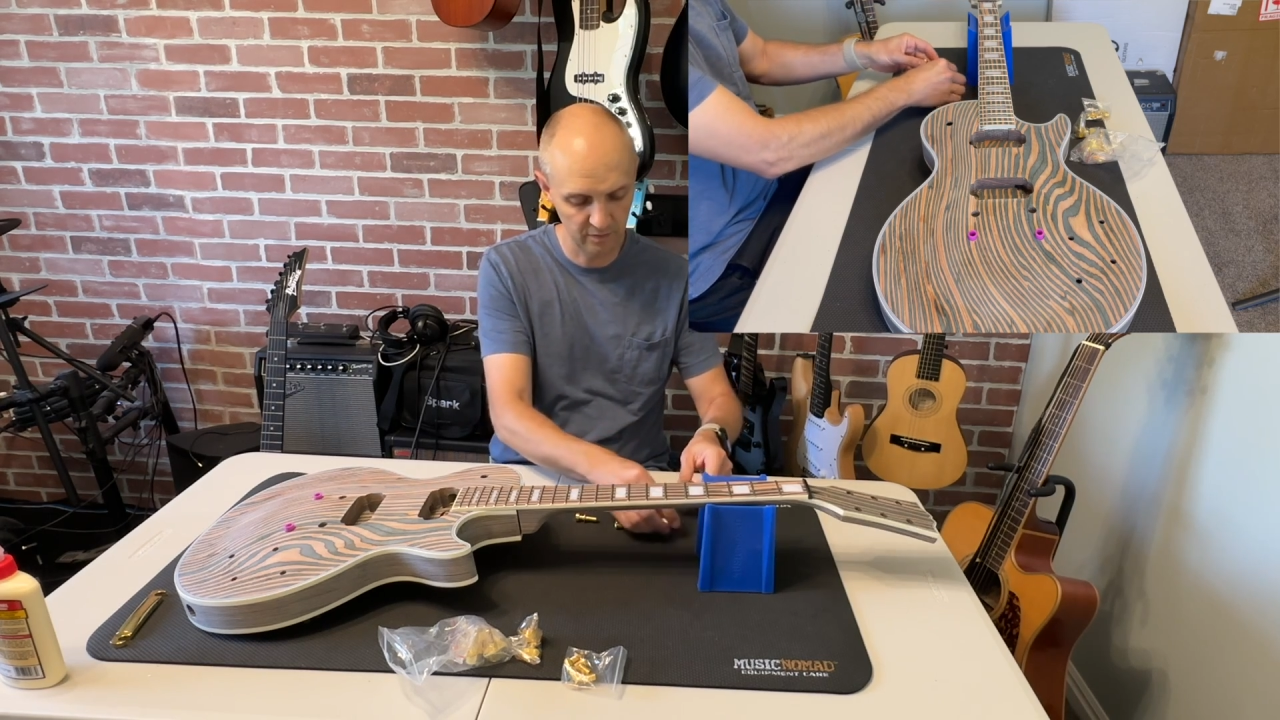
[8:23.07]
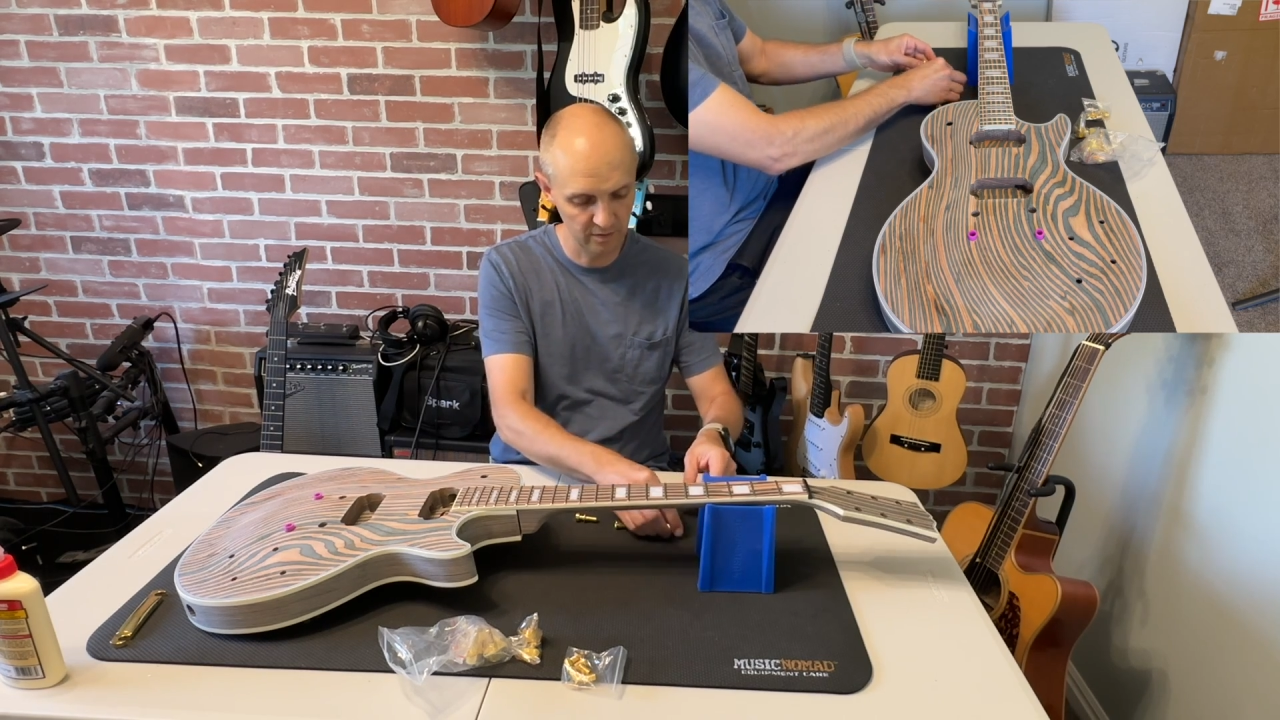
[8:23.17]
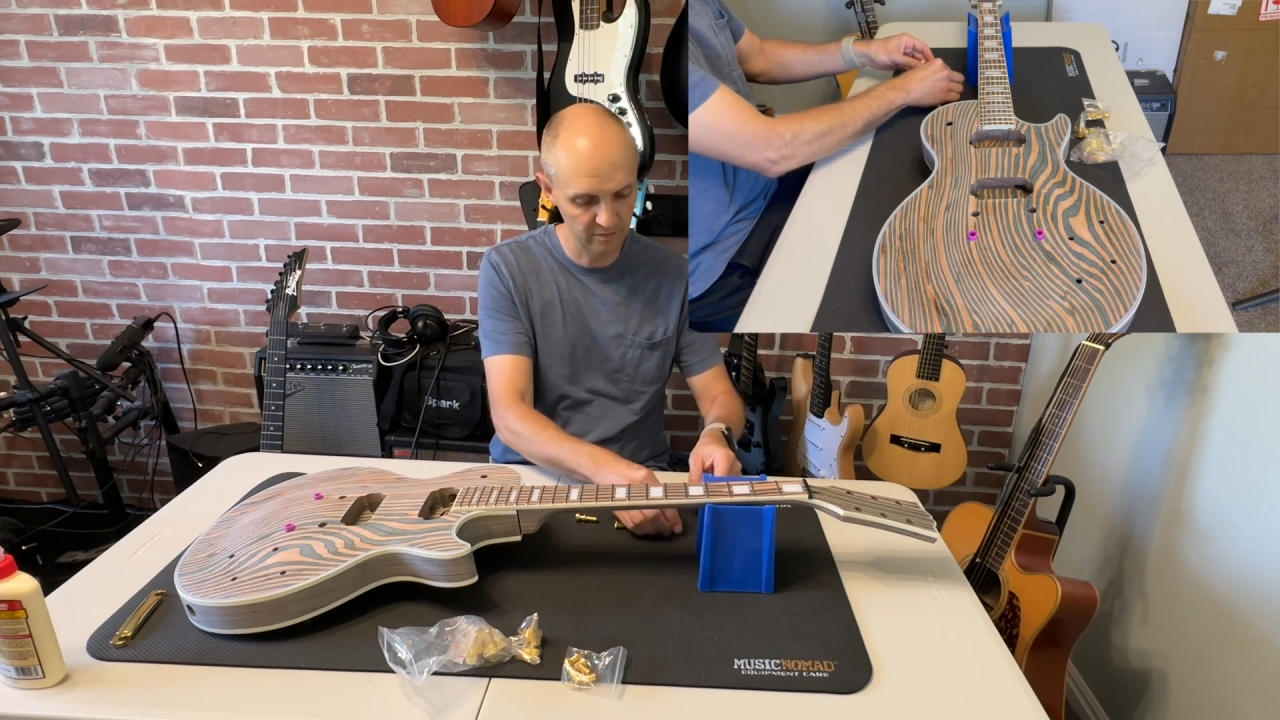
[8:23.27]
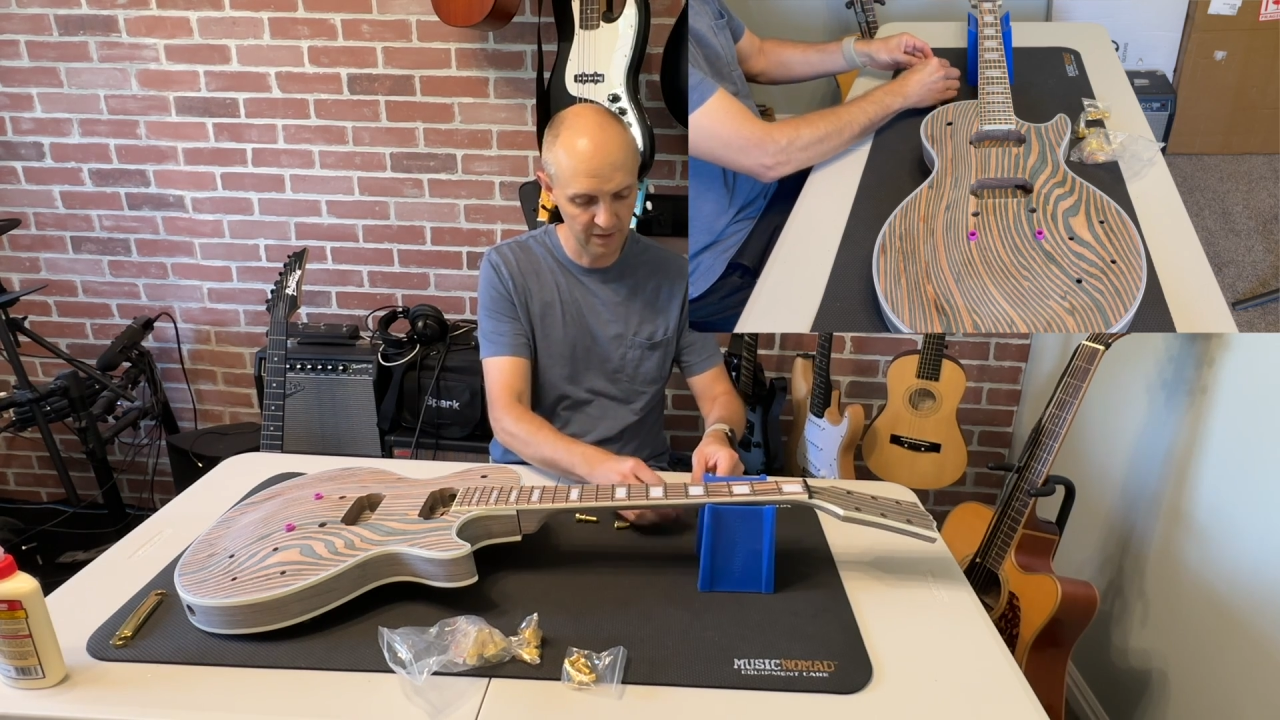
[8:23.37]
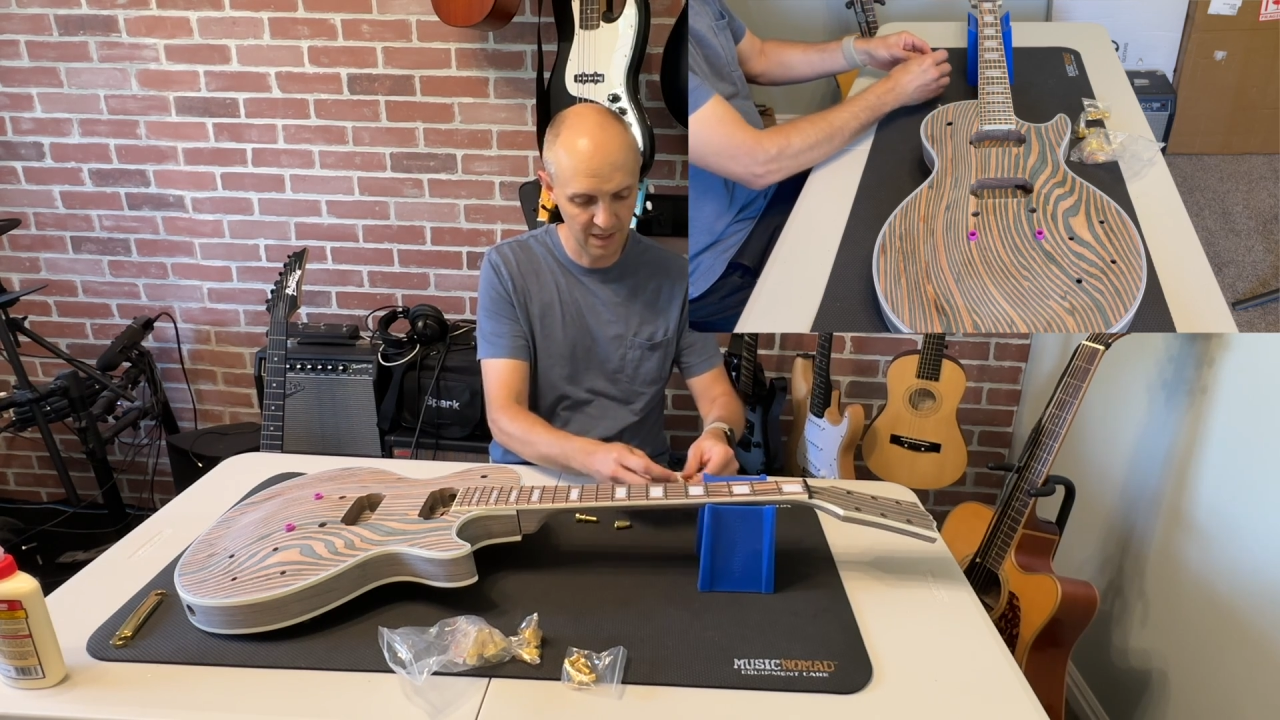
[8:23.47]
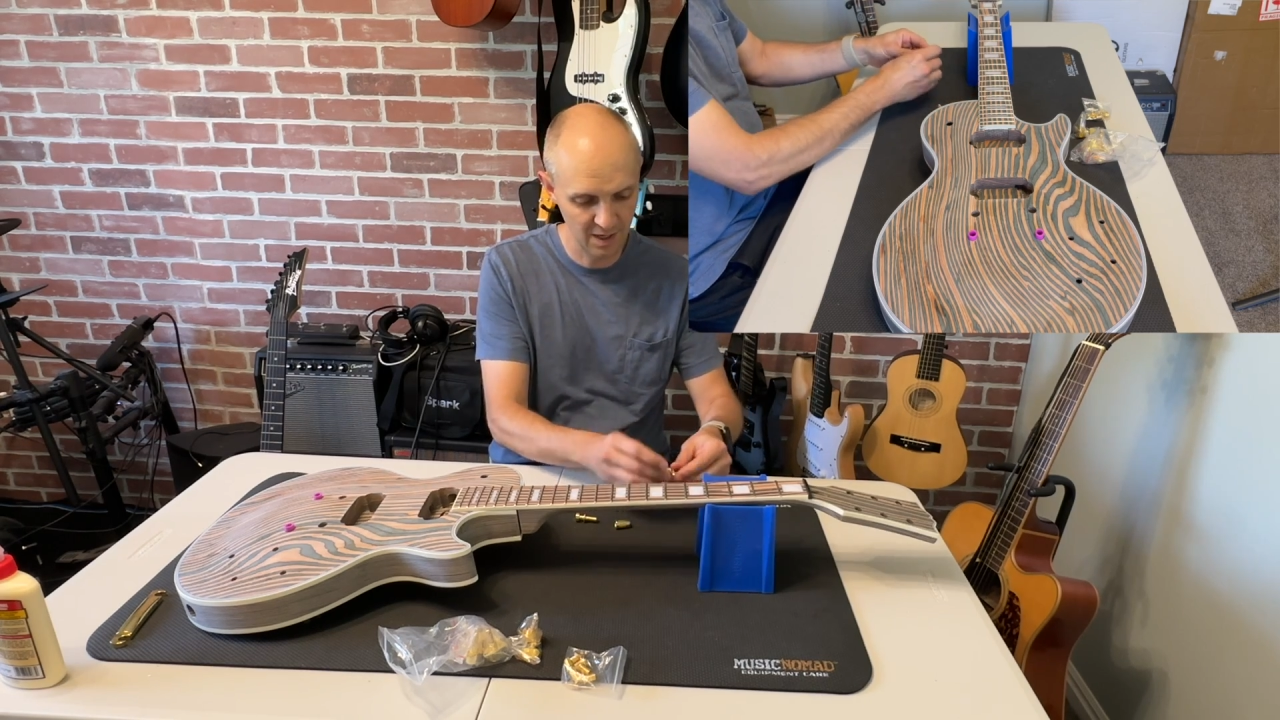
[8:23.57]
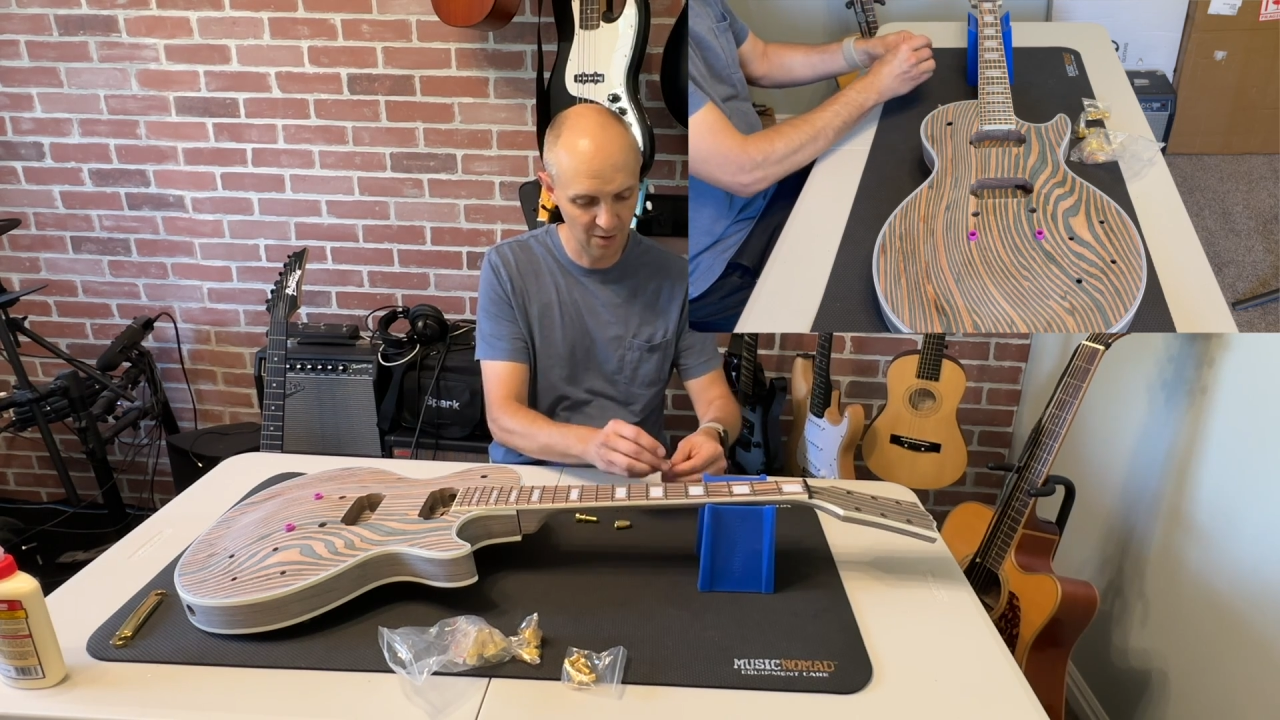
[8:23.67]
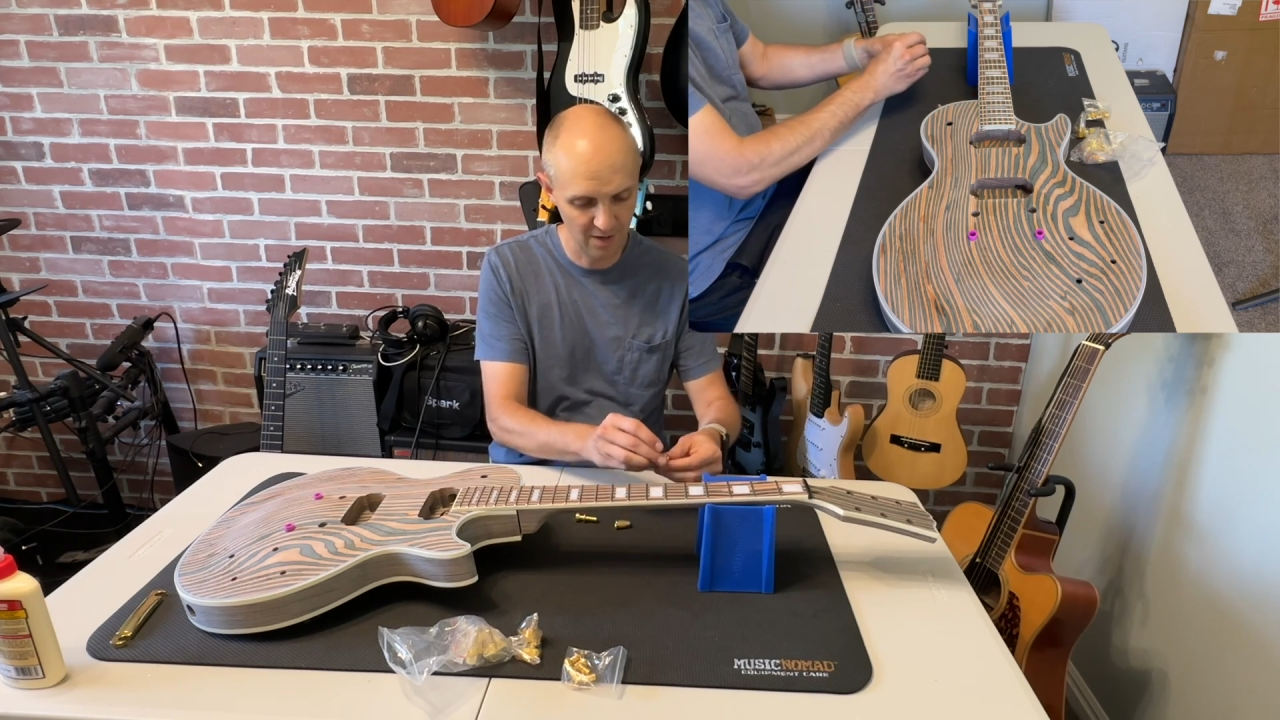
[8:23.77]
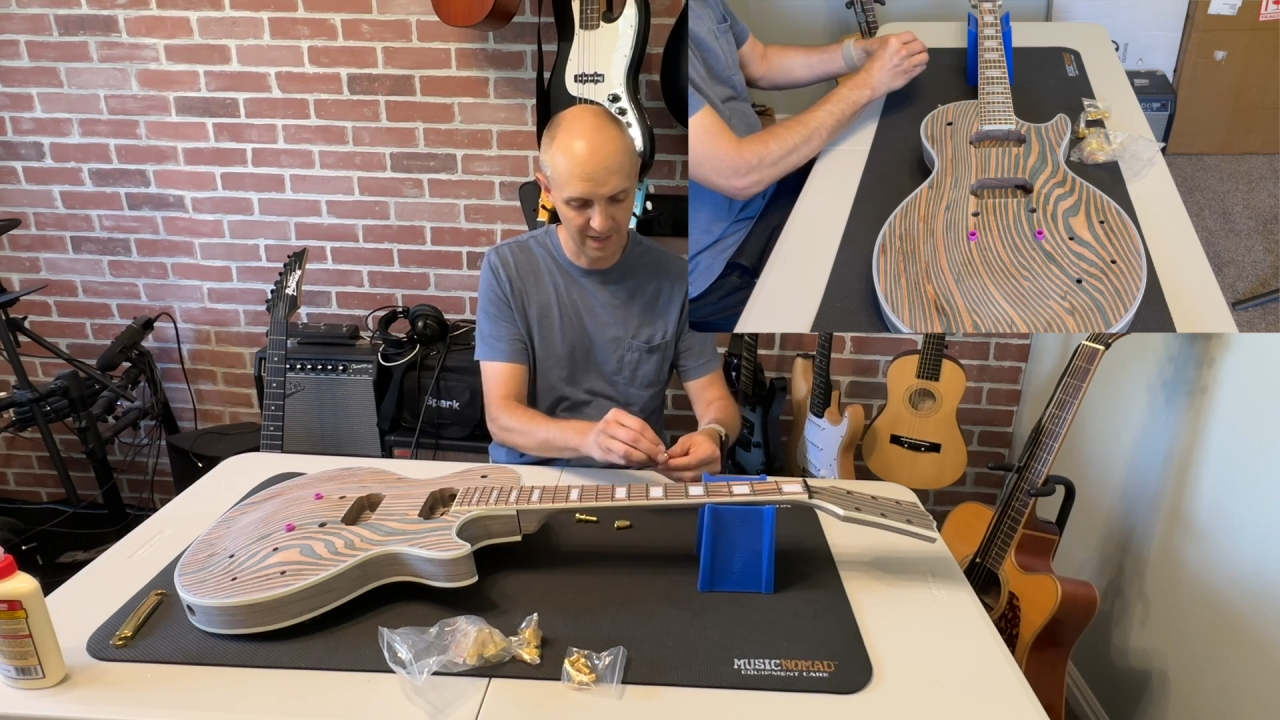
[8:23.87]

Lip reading: the video.